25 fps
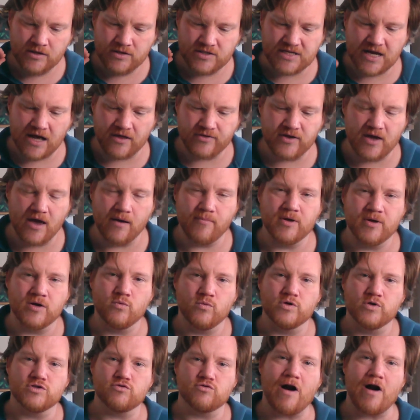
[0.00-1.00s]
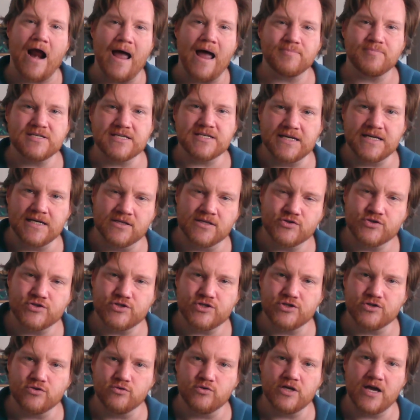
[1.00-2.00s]
South Yemen was wrapped
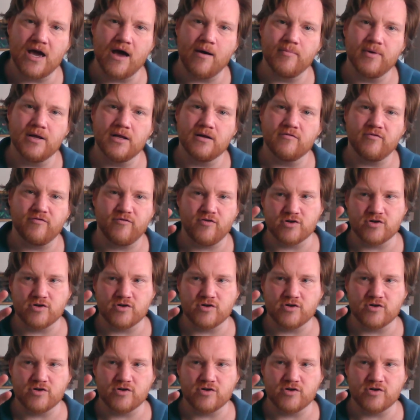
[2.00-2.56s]
into Yemen